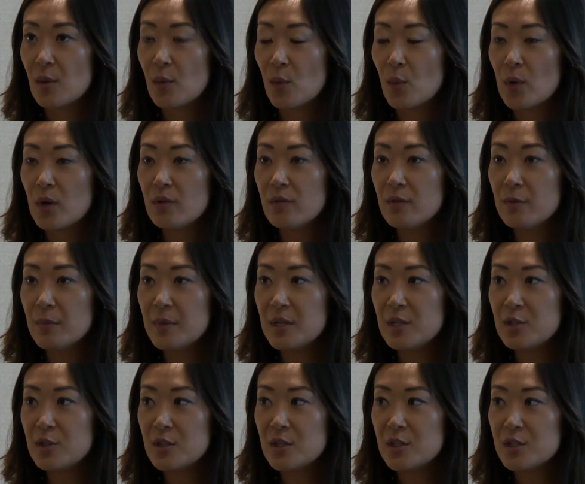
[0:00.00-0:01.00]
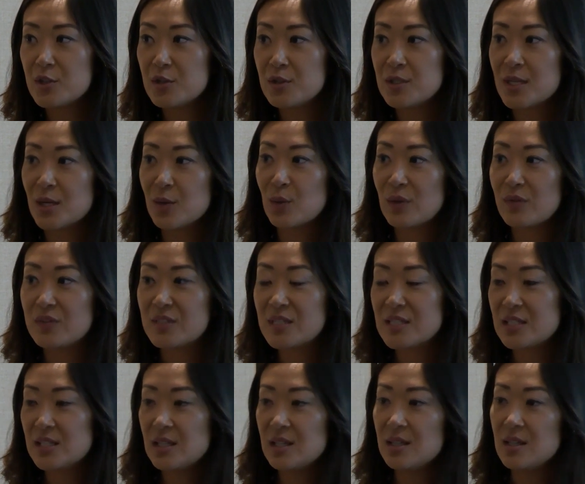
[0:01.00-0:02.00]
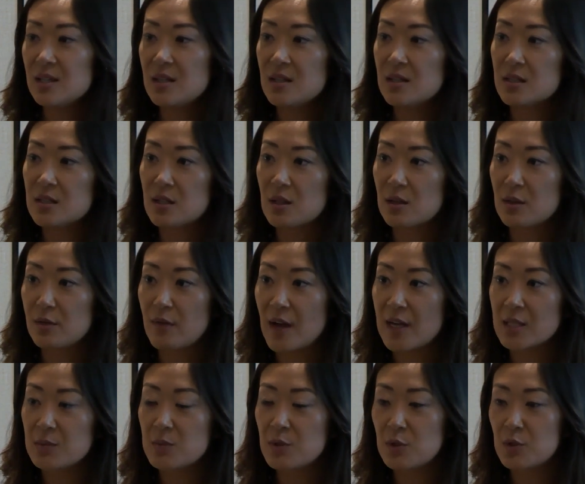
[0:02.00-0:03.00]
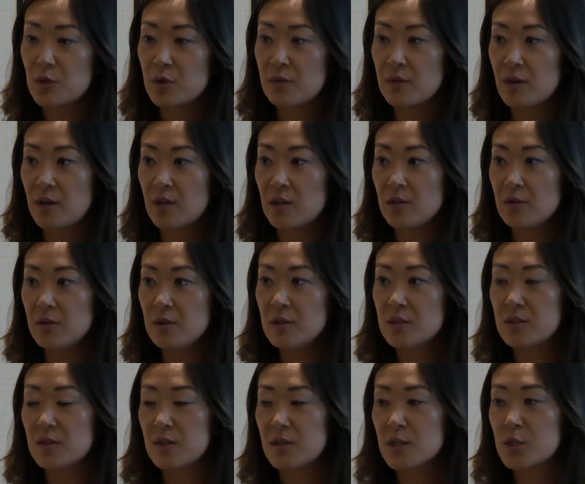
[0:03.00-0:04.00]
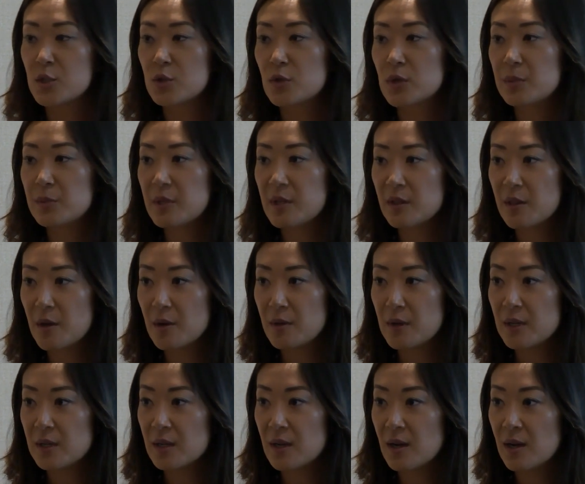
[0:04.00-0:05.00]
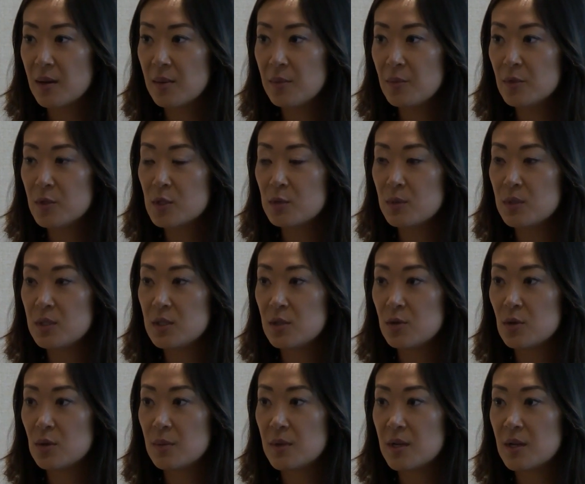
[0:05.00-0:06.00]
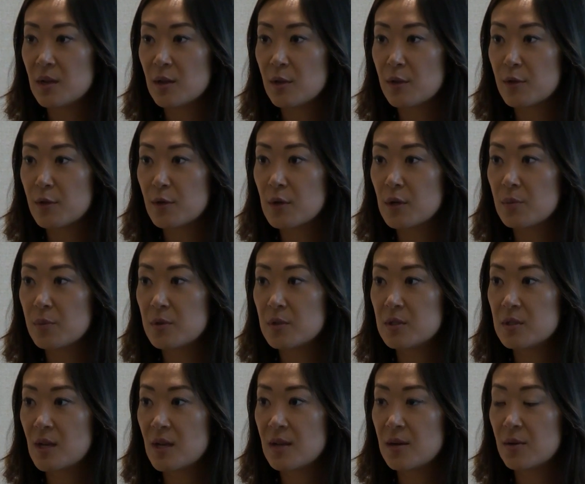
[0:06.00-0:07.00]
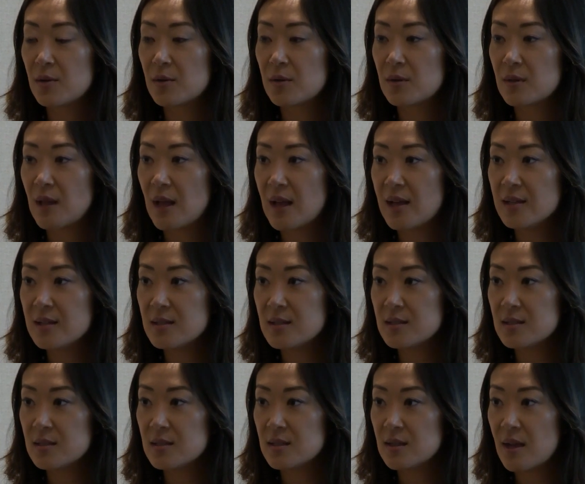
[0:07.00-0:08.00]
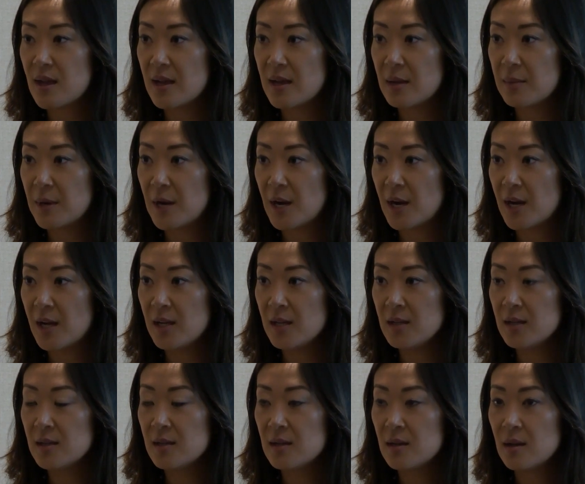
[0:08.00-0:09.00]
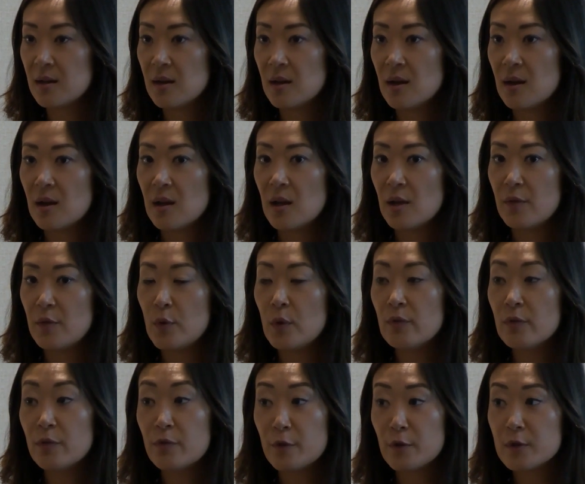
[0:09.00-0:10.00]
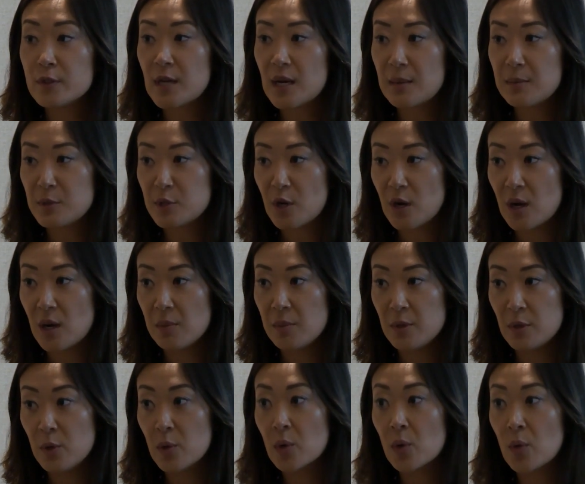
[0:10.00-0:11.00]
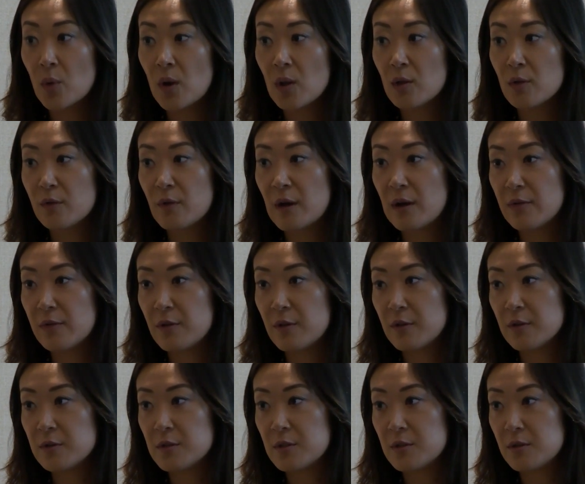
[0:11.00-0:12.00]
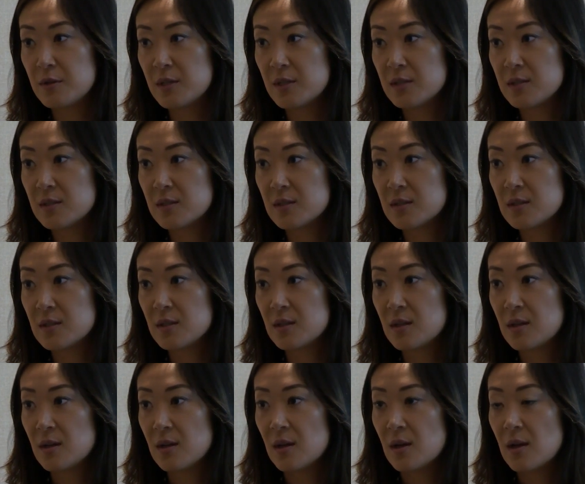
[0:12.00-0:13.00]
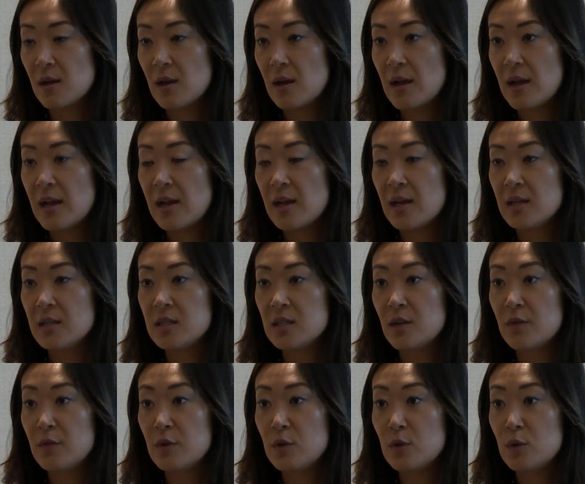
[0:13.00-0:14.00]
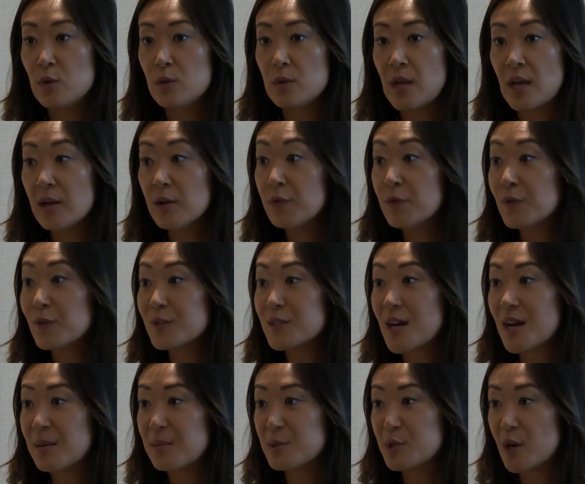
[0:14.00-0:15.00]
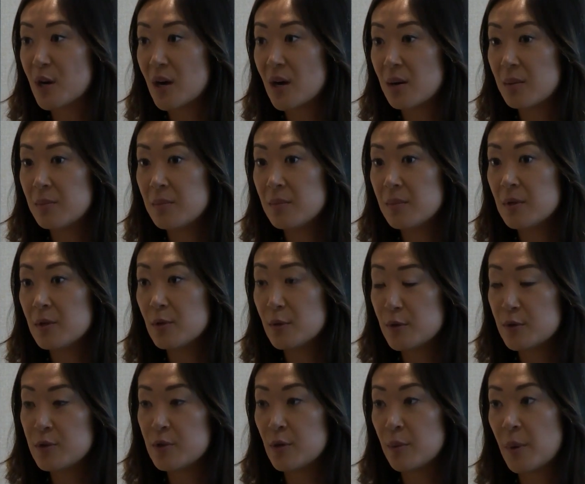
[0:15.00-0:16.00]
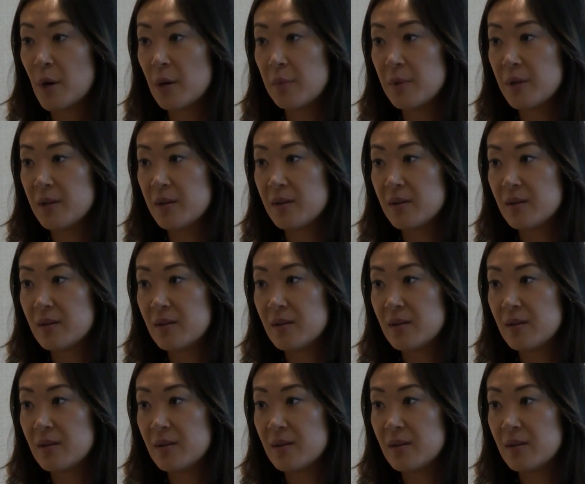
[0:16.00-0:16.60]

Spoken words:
One of the major issues we've seen is the vast majority of our units are extremely low income, which means you are making 30% or less AMI. If you have a full-time job, you don't qualify for those units. And if you get a full-time job, you lose your apartment.